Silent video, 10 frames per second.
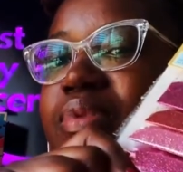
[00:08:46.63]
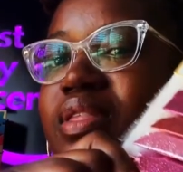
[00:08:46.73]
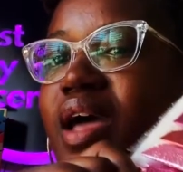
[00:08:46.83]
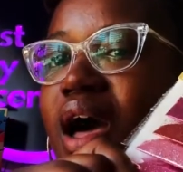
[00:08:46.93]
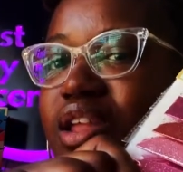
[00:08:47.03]
the
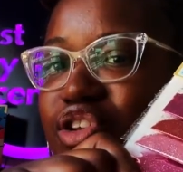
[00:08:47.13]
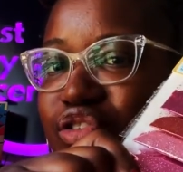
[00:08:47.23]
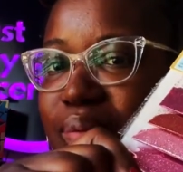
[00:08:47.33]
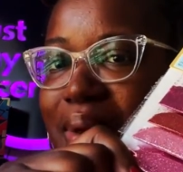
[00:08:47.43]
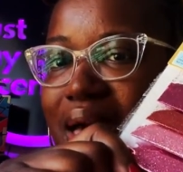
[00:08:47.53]
Dollar
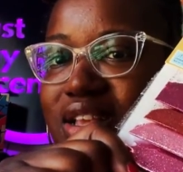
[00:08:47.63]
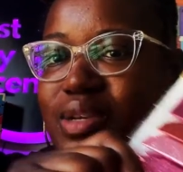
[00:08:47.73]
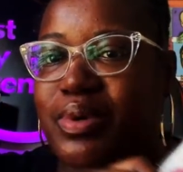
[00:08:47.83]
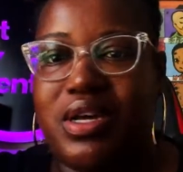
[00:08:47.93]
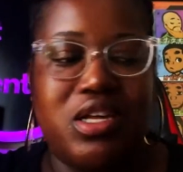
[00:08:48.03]
Tree
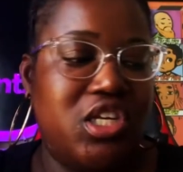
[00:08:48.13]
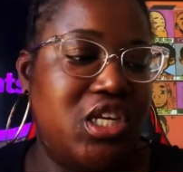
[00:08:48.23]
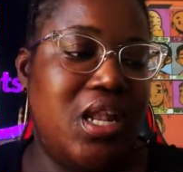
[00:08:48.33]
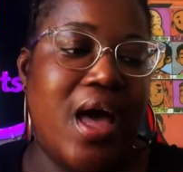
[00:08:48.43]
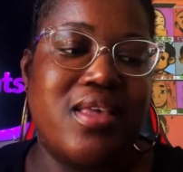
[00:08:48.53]
batch because
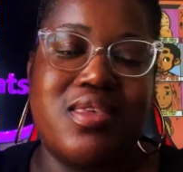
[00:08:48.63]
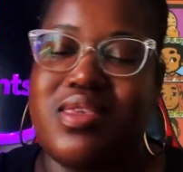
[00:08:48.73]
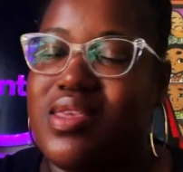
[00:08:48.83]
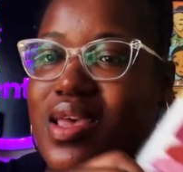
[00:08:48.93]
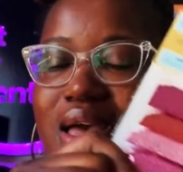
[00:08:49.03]
she
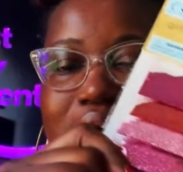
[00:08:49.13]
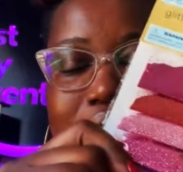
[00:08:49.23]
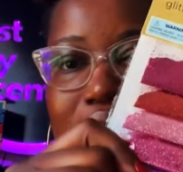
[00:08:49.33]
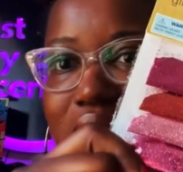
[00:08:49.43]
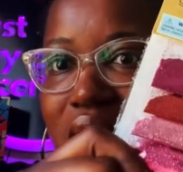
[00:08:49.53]
likes
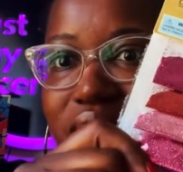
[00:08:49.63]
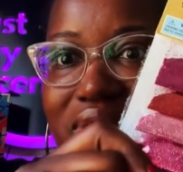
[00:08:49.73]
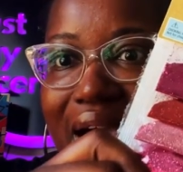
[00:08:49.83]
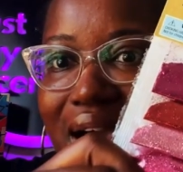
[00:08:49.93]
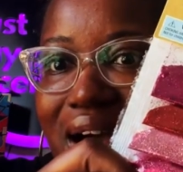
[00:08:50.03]
a lot of
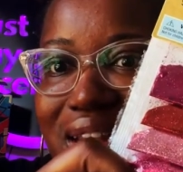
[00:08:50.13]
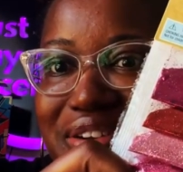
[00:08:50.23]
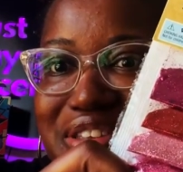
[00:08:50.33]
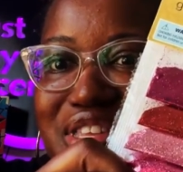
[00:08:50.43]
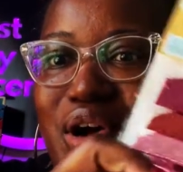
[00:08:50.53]
that
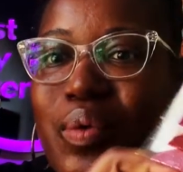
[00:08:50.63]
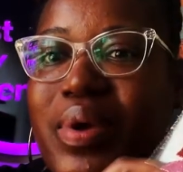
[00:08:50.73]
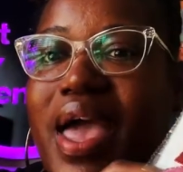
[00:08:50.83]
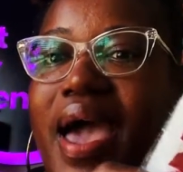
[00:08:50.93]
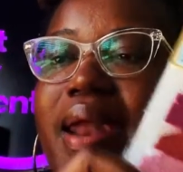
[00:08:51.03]
color. So
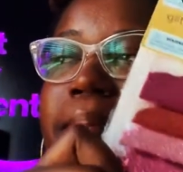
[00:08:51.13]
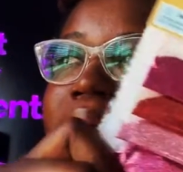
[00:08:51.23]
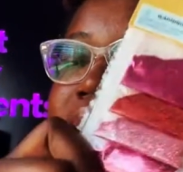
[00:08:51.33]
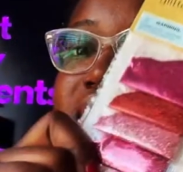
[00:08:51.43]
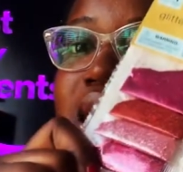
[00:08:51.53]
we had a
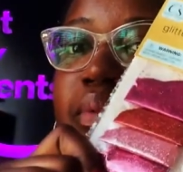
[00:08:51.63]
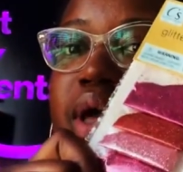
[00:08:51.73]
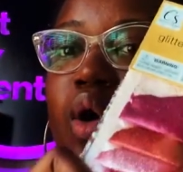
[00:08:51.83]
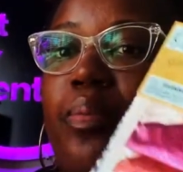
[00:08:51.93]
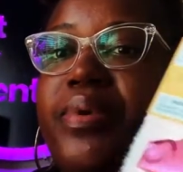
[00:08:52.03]
pack that
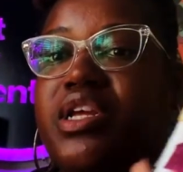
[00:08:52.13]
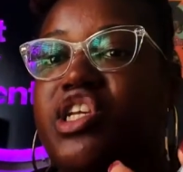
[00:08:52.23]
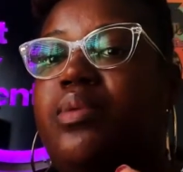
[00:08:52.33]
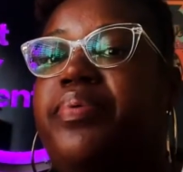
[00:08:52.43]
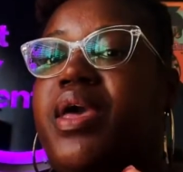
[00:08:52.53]
we opened and
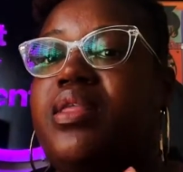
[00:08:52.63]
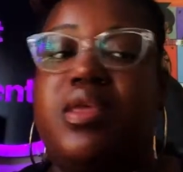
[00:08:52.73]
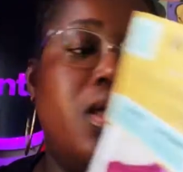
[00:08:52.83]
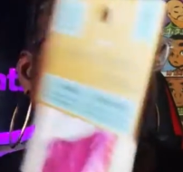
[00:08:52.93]
she picked